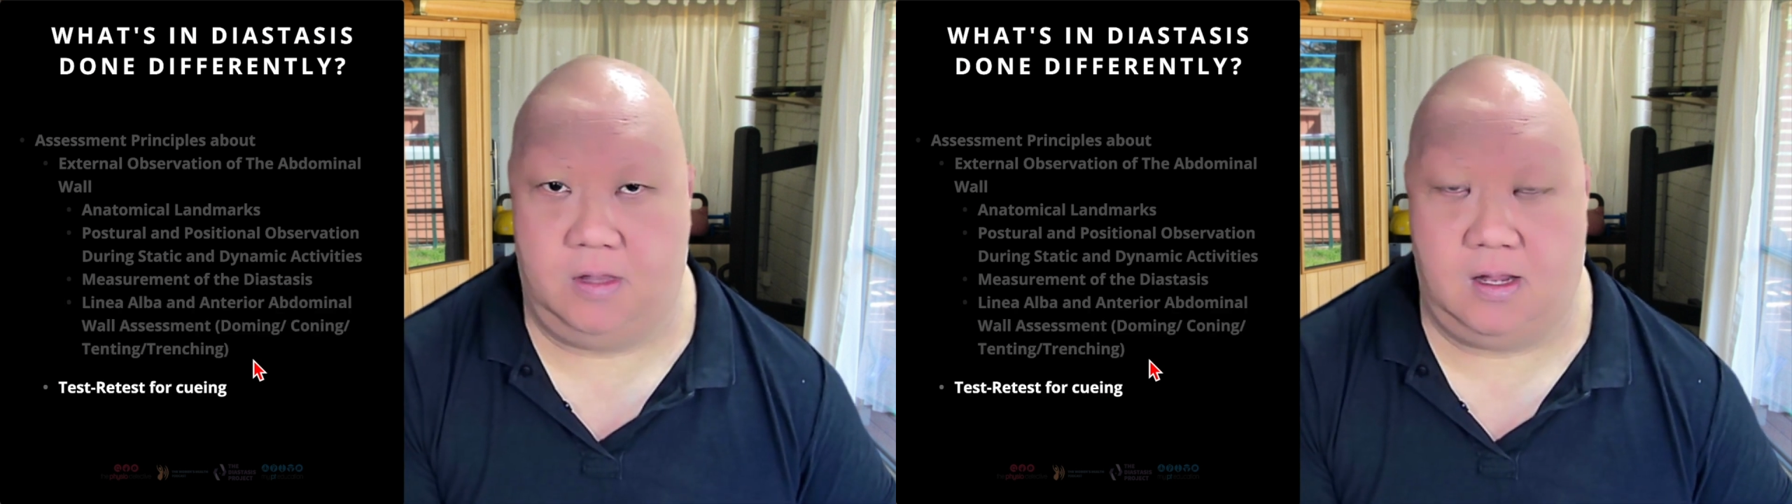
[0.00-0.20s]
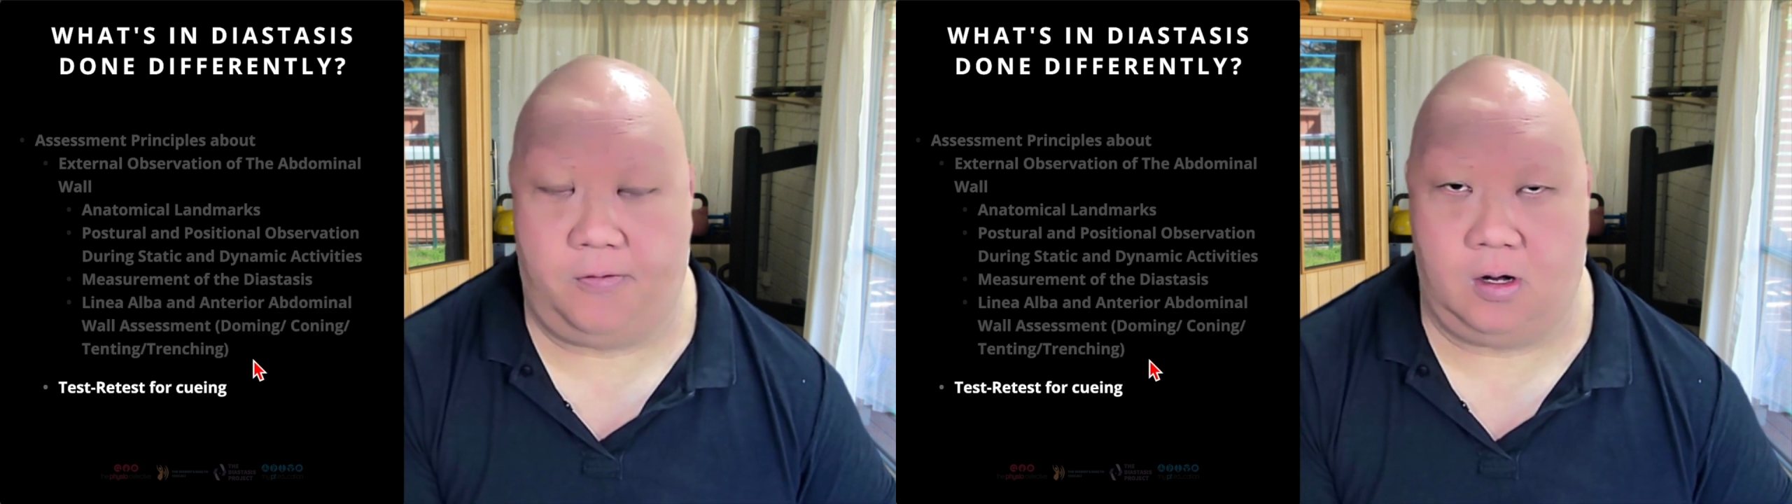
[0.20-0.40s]

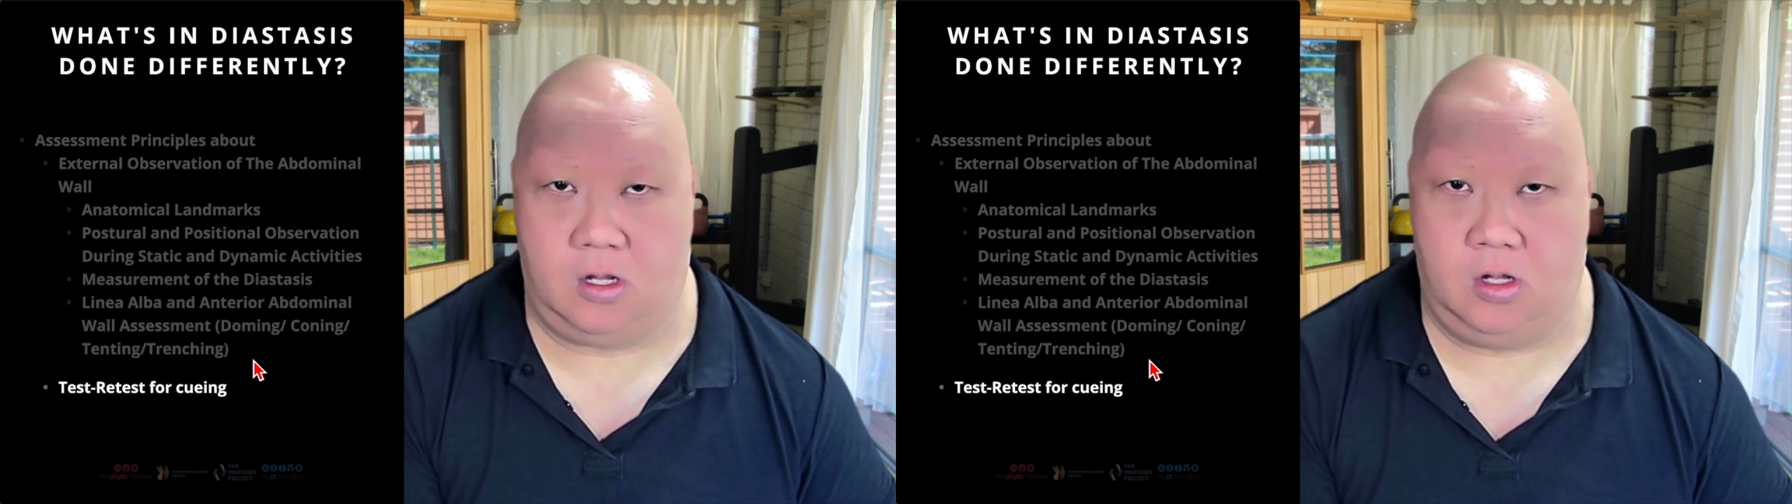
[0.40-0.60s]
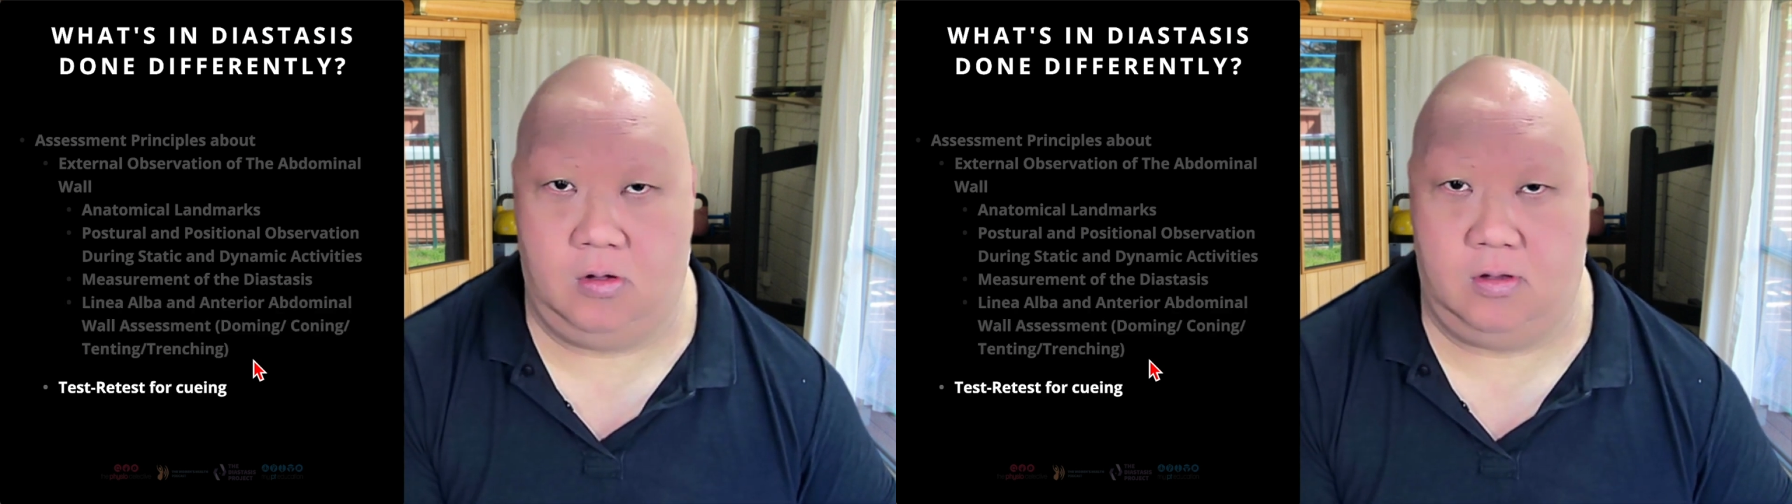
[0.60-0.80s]
different
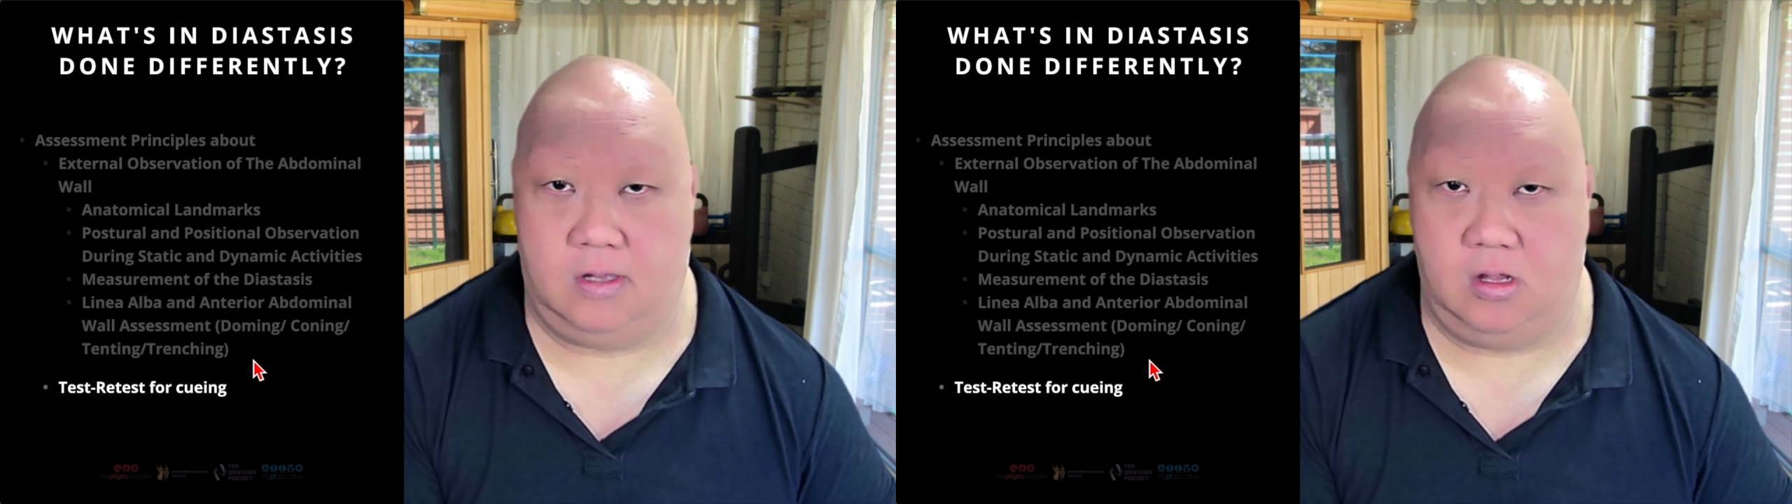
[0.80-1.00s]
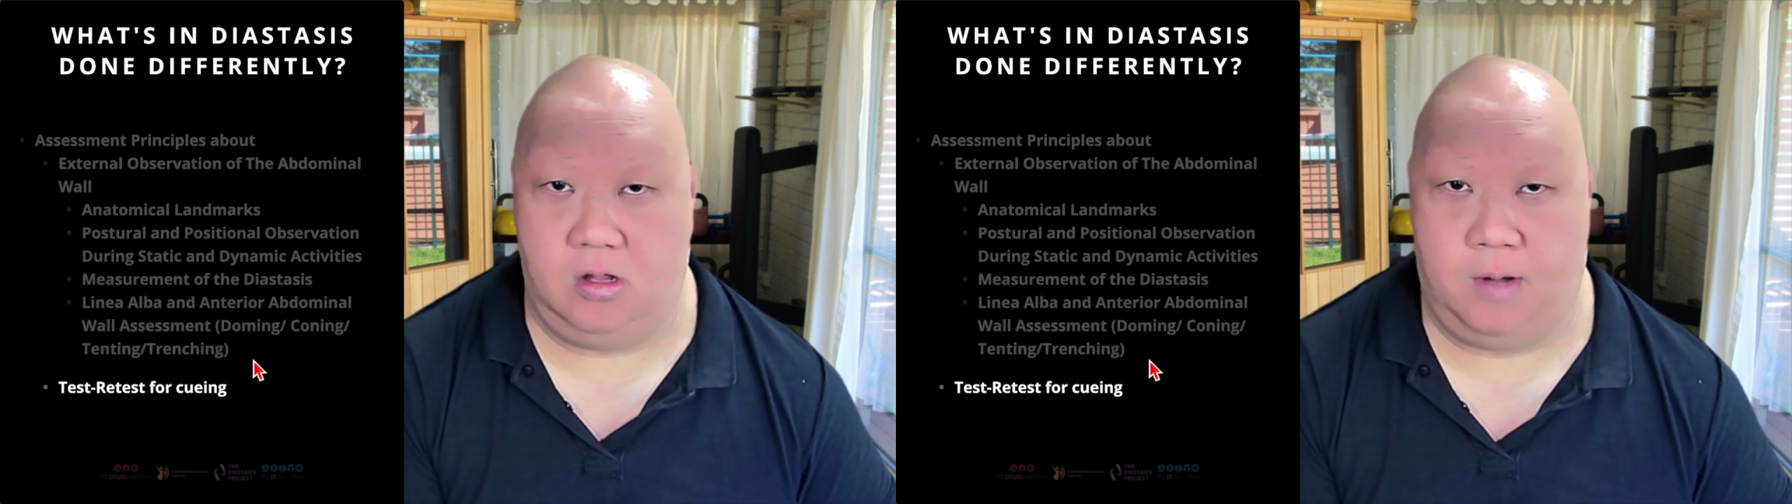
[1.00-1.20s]
cues
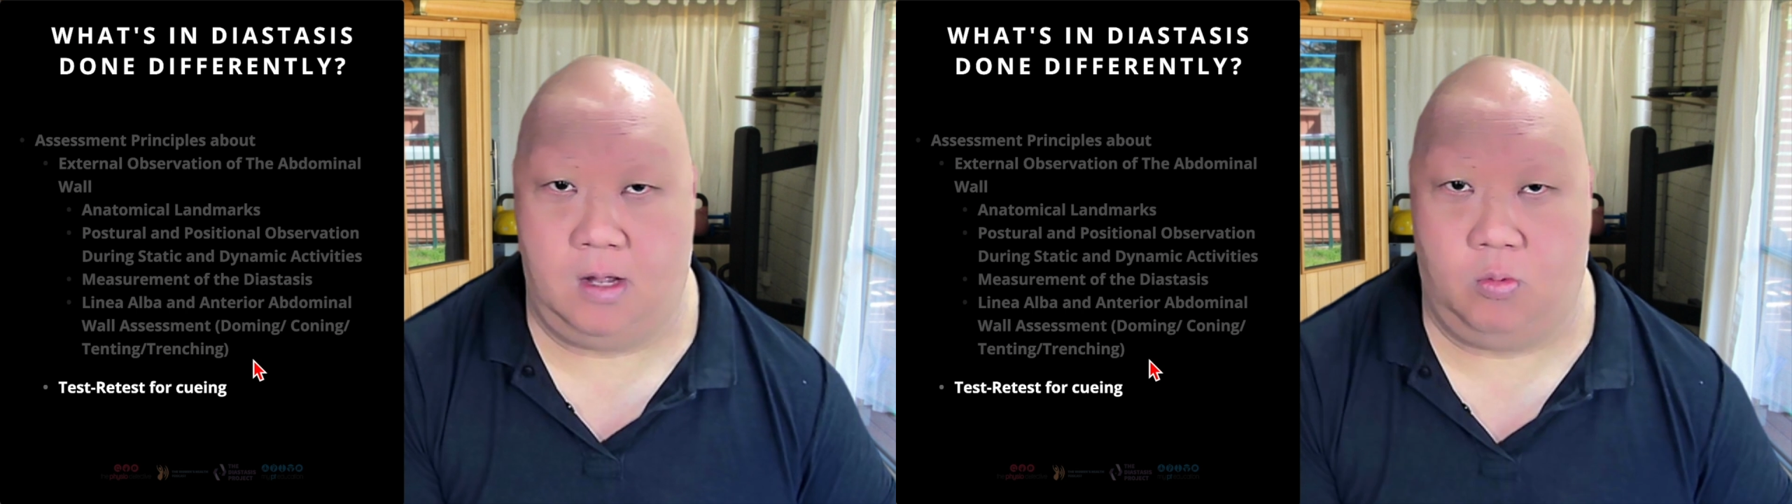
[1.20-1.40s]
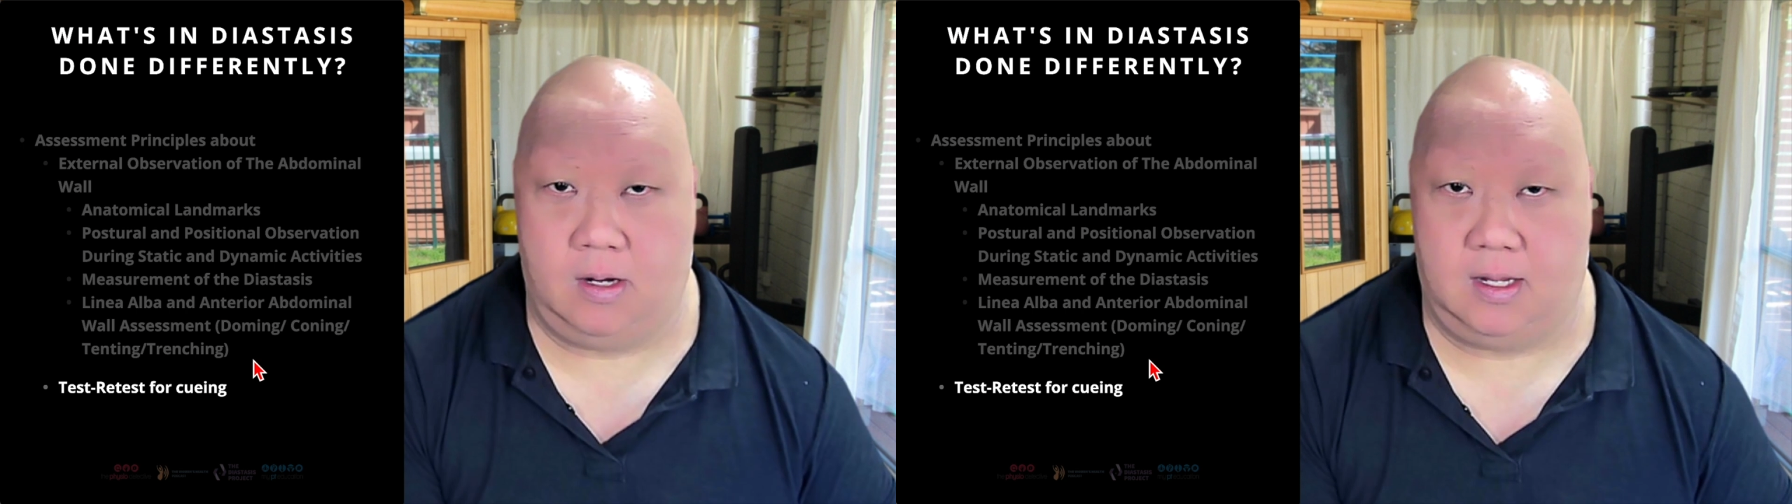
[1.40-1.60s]
that you might
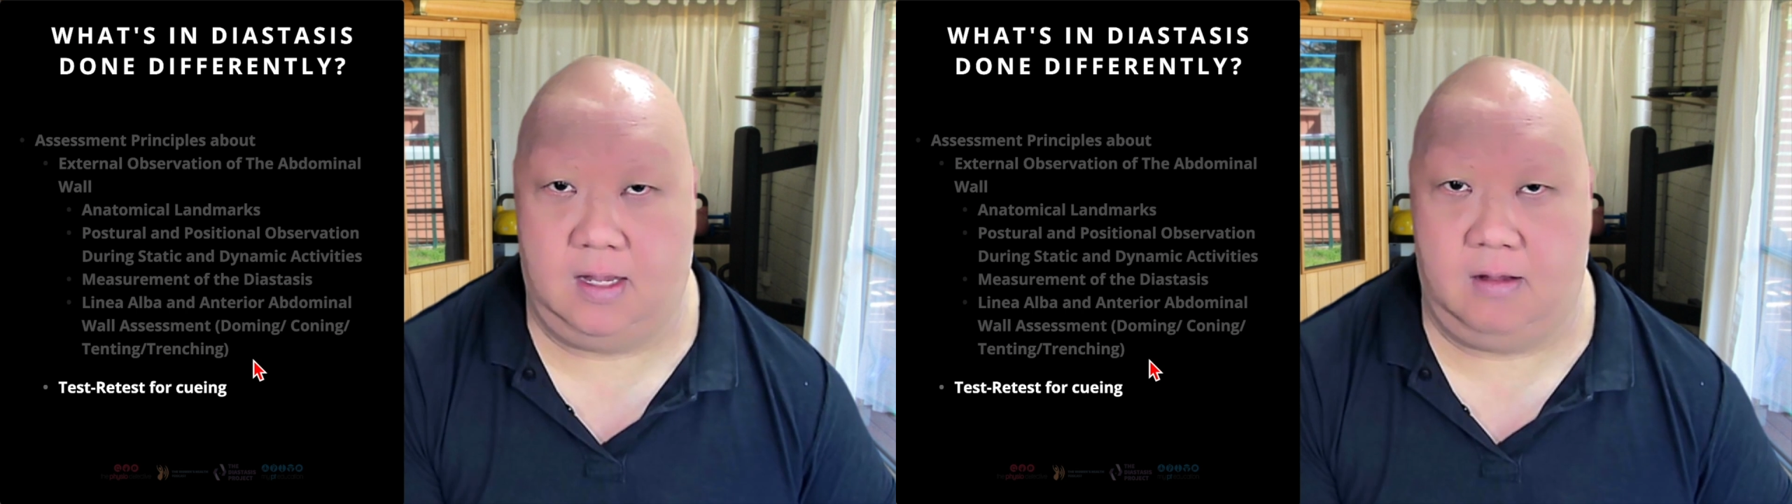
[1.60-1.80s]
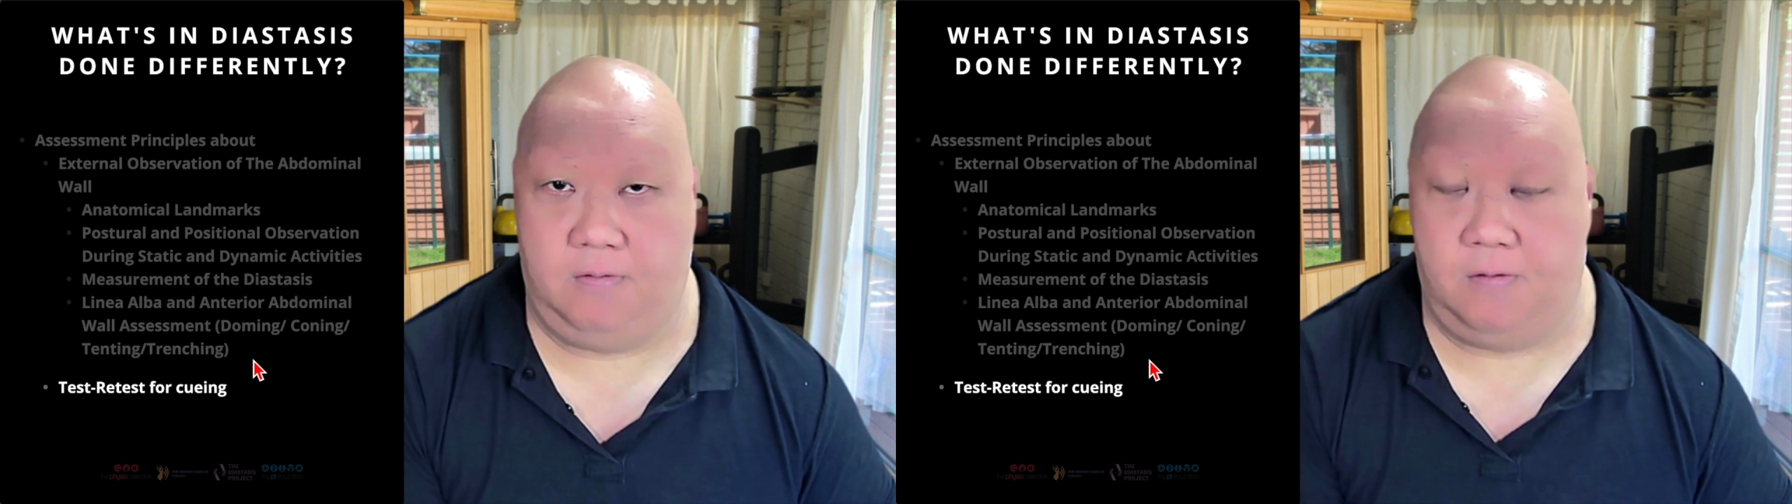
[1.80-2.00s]
want to
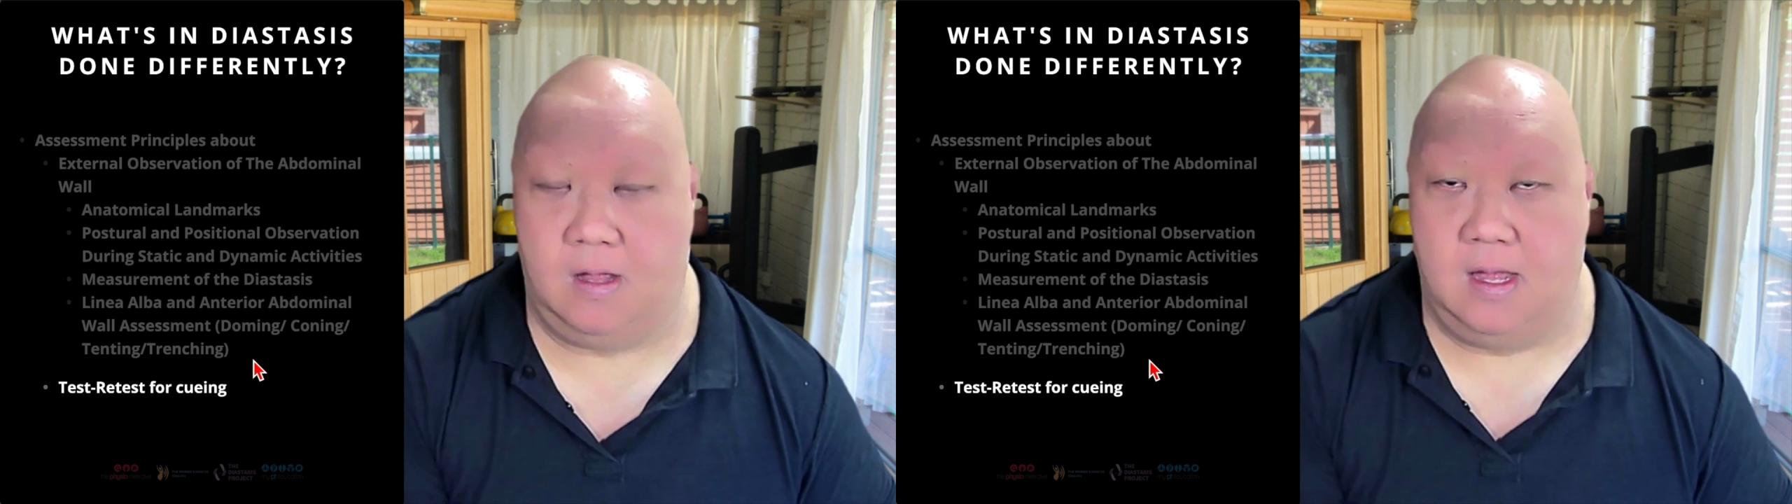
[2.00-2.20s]
give